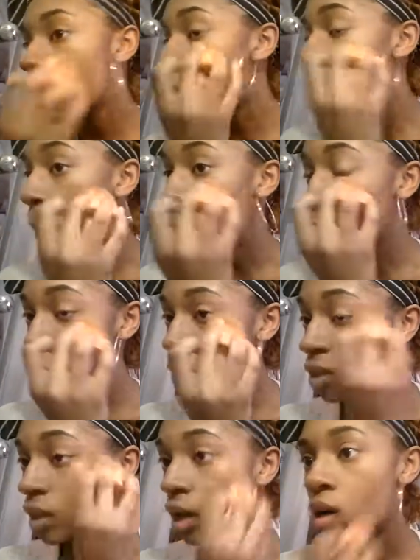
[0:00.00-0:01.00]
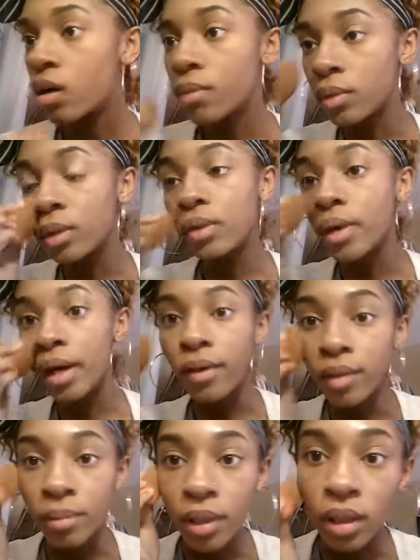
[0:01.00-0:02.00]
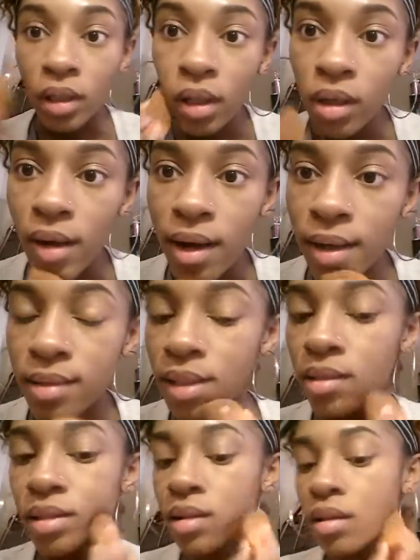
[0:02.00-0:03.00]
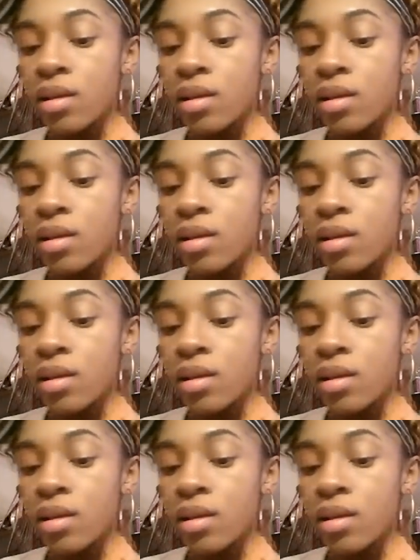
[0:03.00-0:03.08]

And most of the time, when you have them early classes,